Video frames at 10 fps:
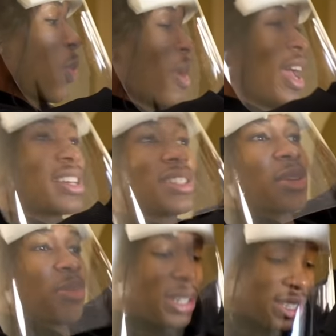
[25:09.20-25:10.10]
bags, but
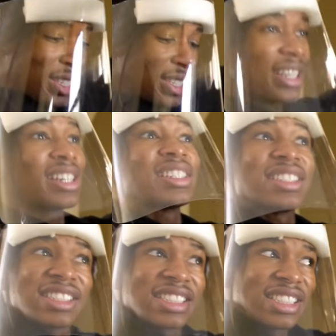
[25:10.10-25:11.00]
because
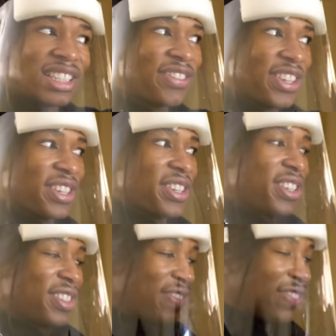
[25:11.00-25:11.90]
you never
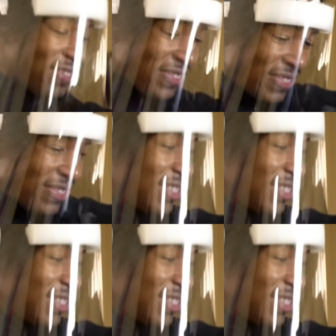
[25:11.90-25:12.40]
know.